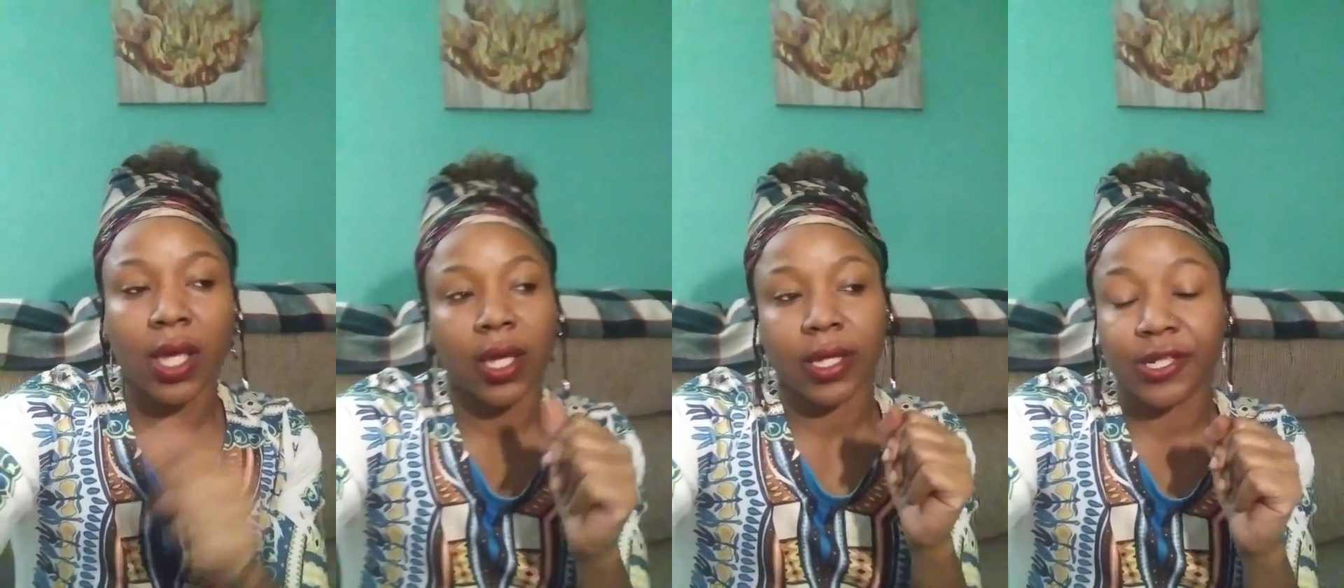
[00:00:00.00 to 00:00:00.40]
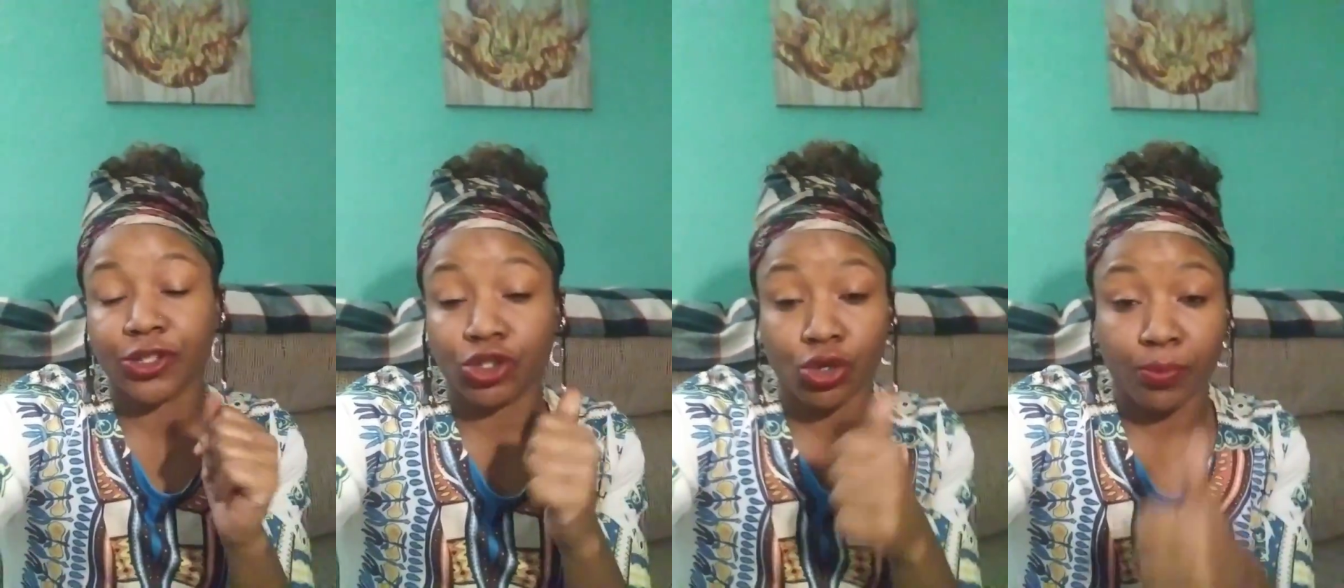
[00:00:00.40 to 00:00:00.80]
It is
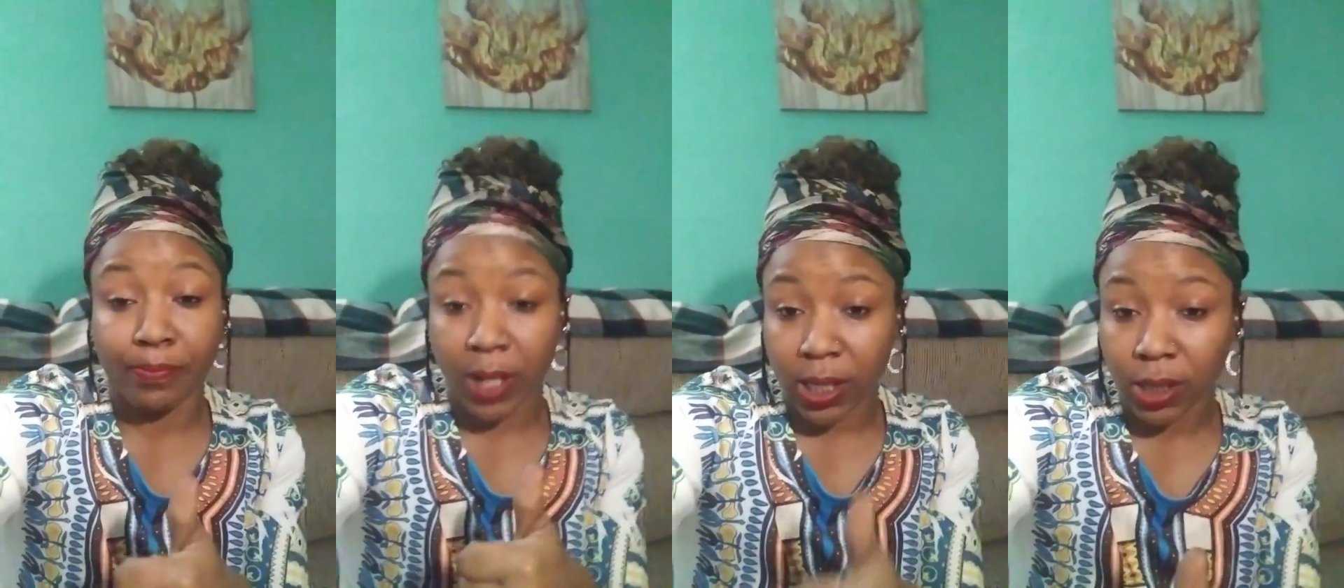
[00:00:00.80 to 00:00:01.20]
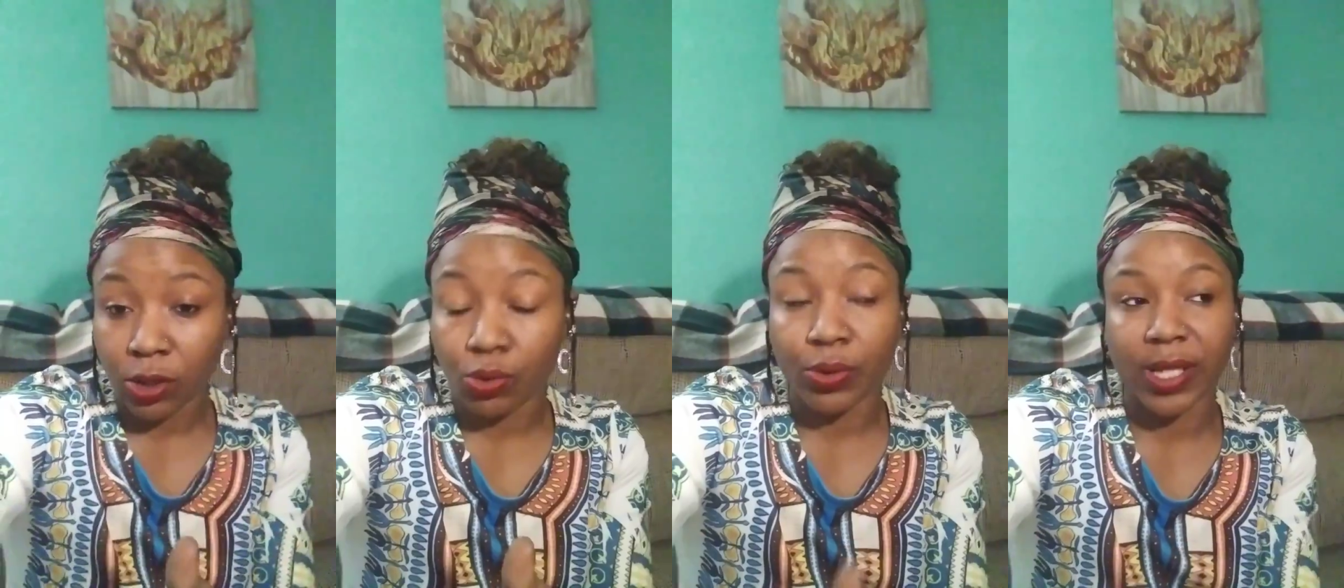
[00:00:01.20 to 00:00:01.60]
Joe Budden,
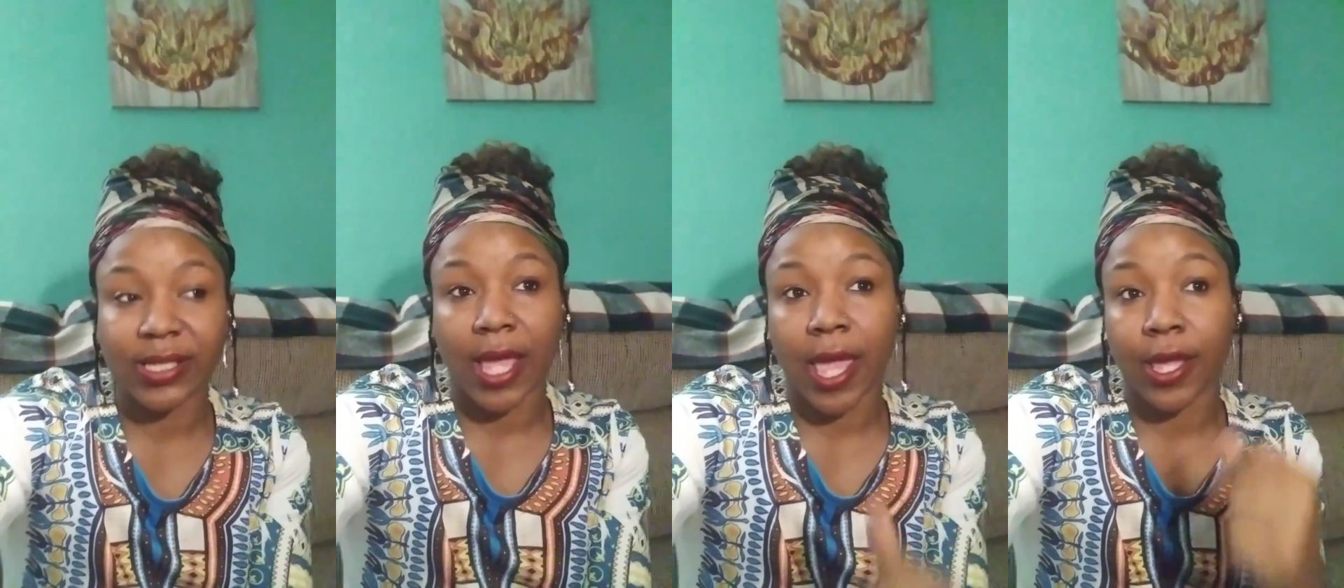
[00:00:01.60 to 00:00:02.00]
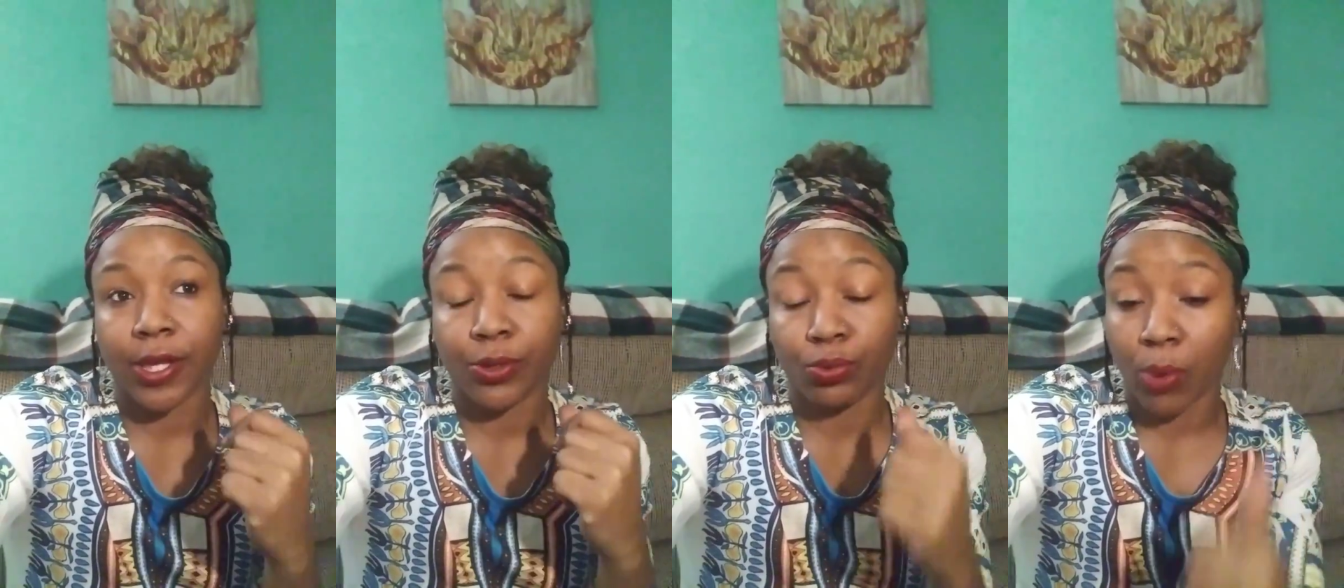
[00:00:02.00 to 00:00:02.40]
who is a
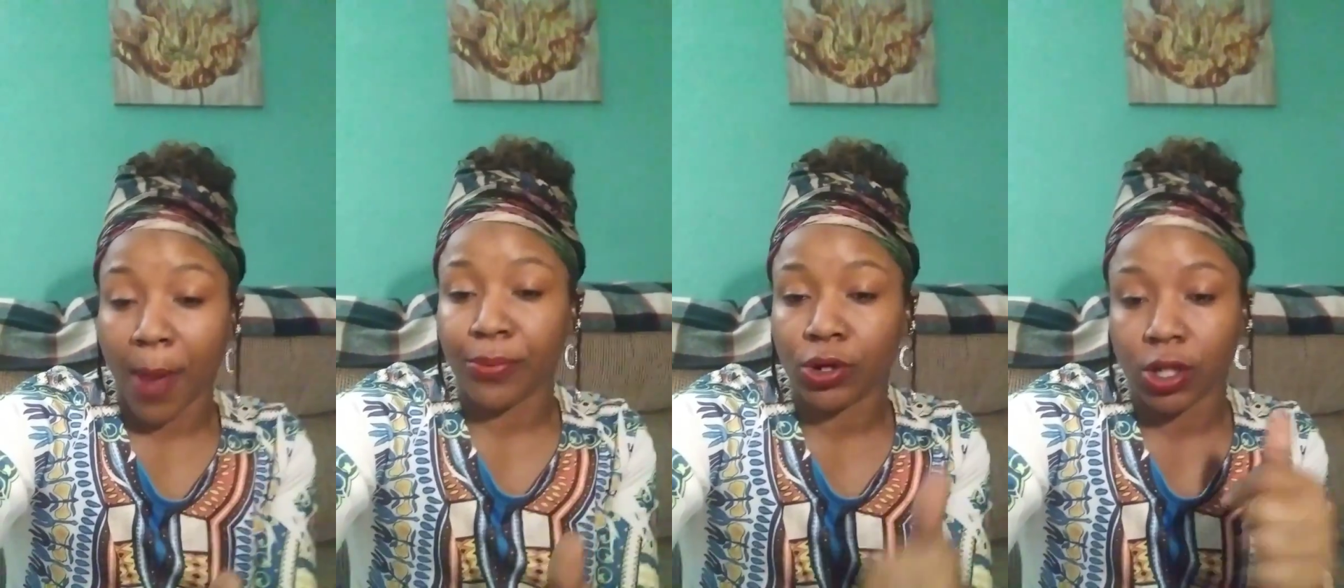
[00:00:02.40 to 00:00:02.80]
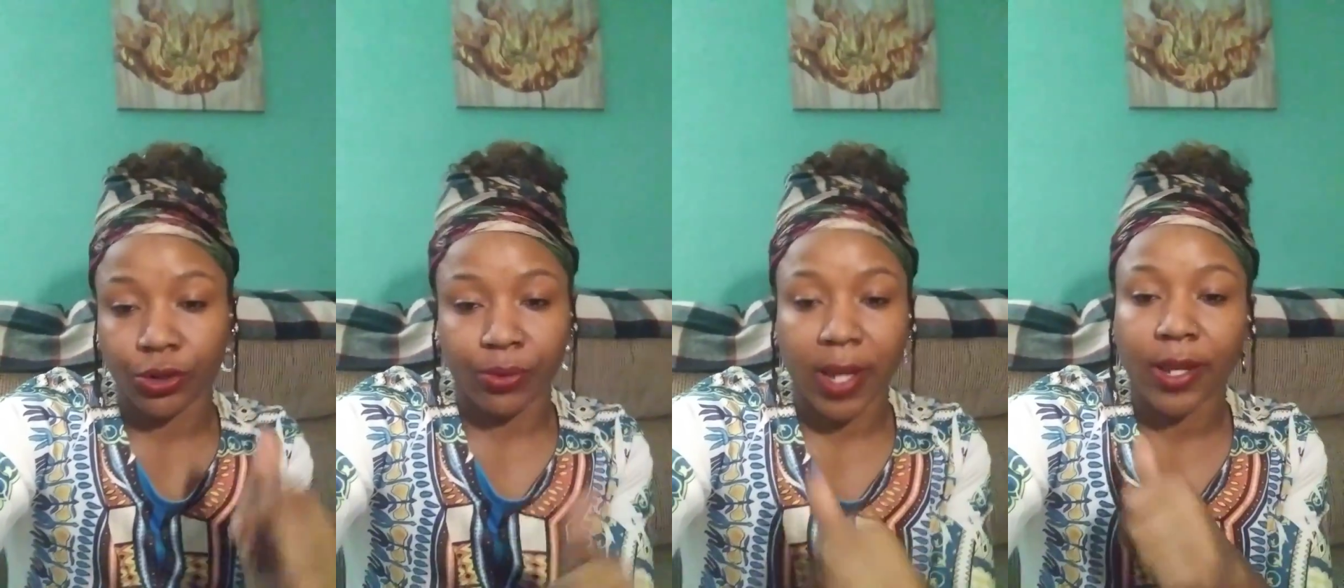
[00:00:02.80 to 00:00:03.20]
rapper, a
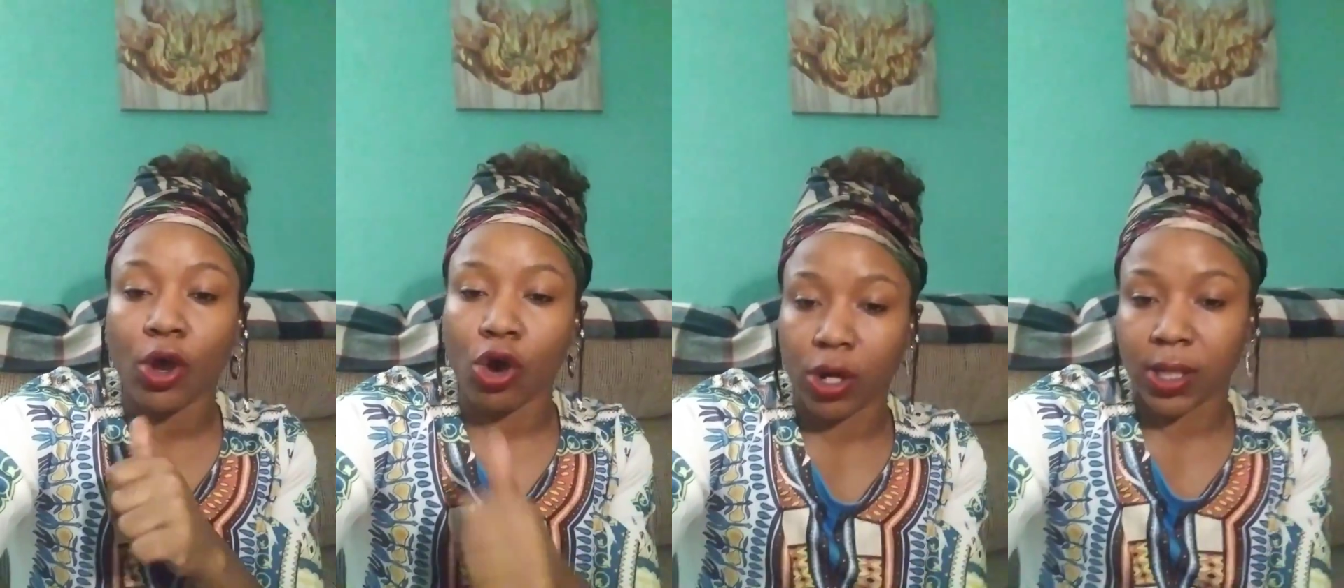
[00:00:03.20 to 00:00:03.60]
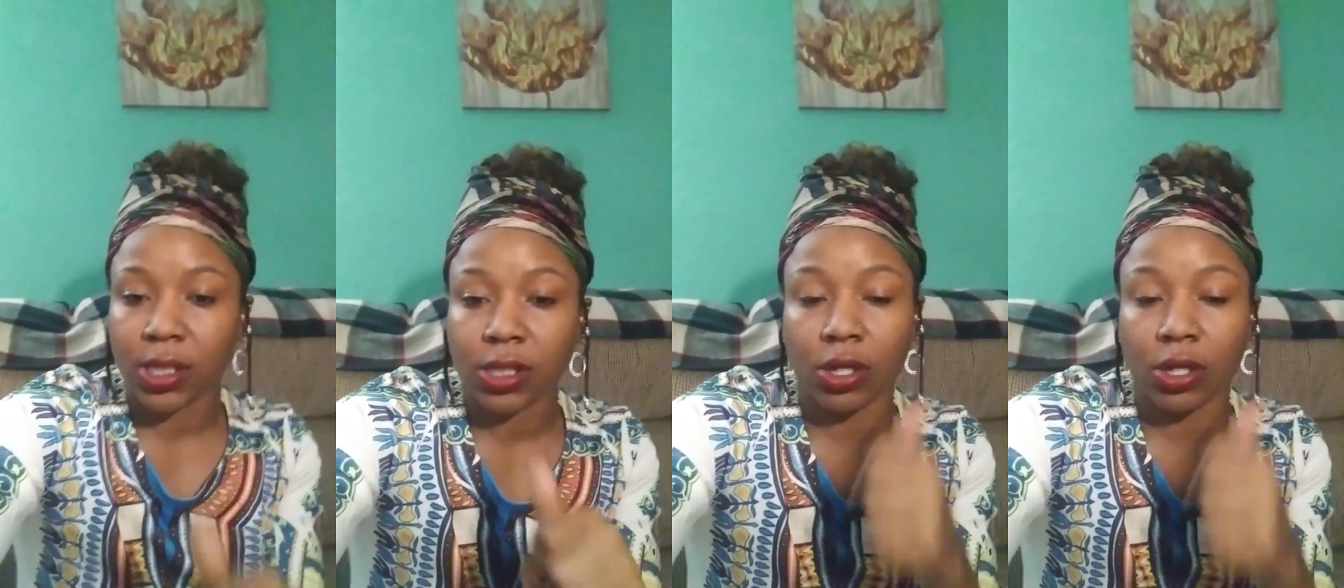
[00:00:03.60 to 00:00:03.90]
great artist.